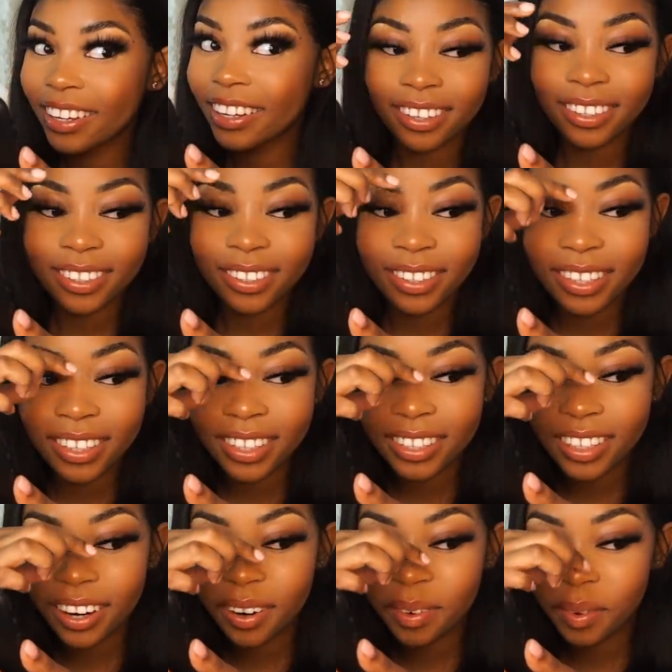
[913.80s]
Oh sorry, there's
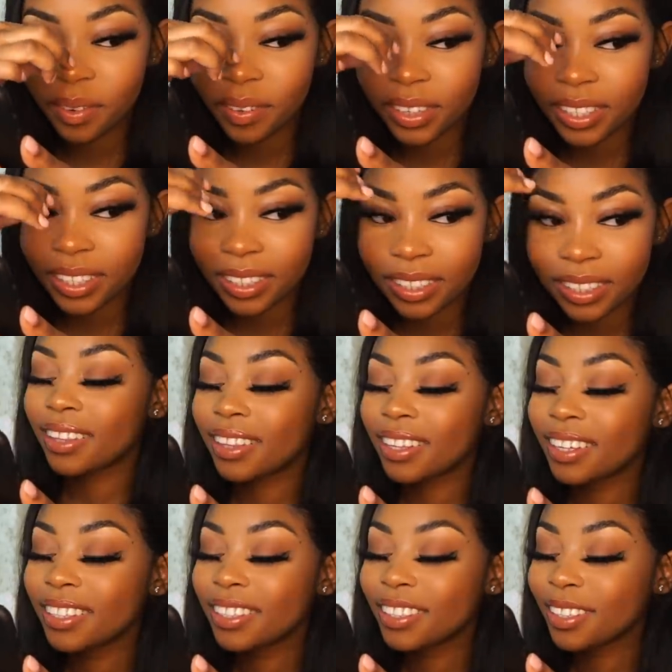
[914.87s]
a hair on my face.
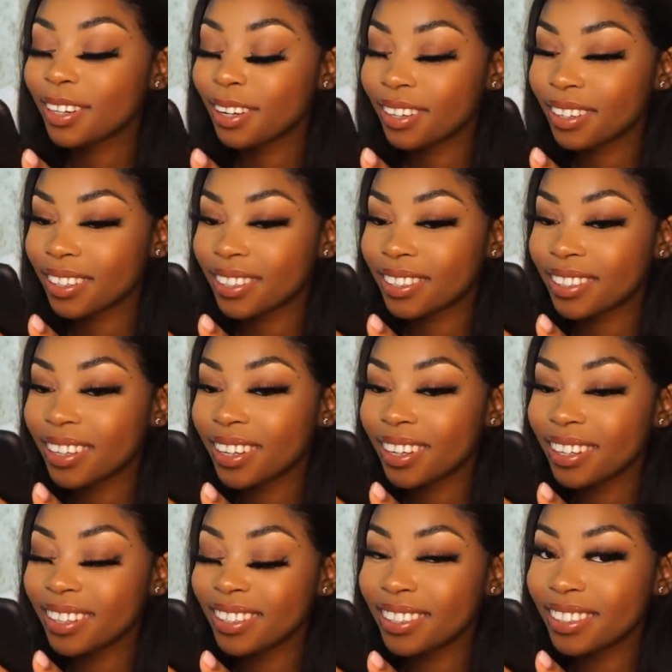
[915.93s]
This looks
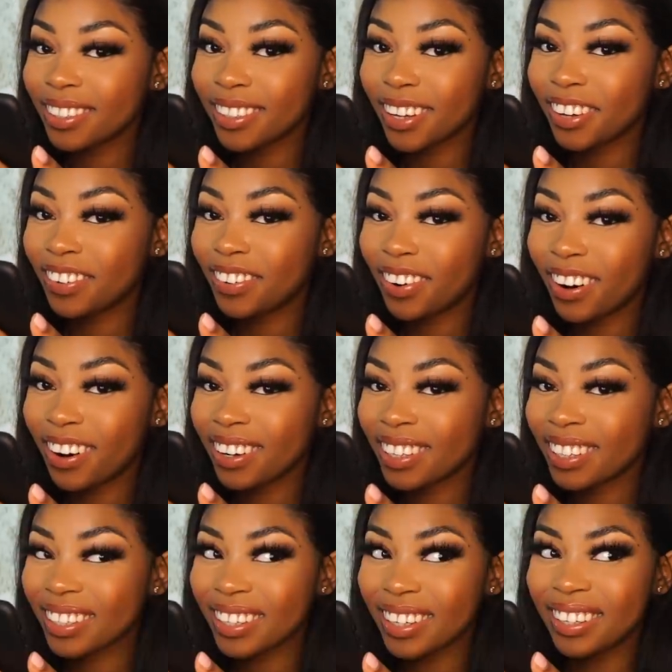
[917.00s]
so
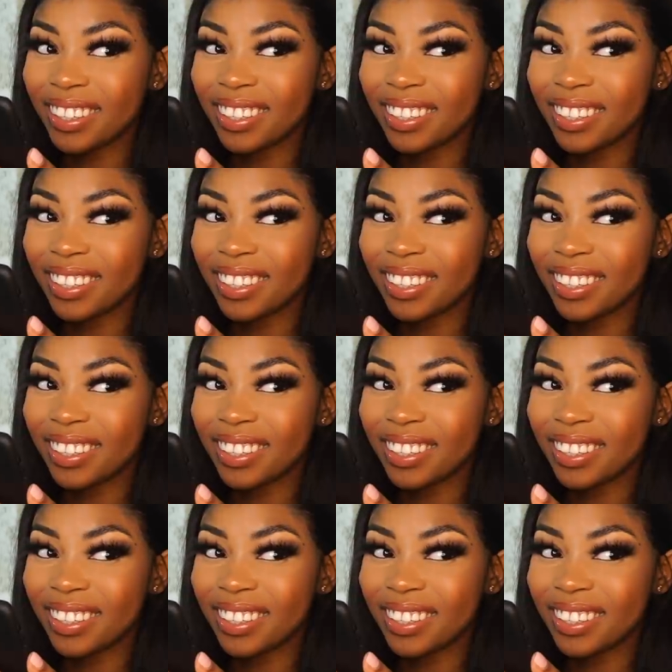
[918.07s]
wrong.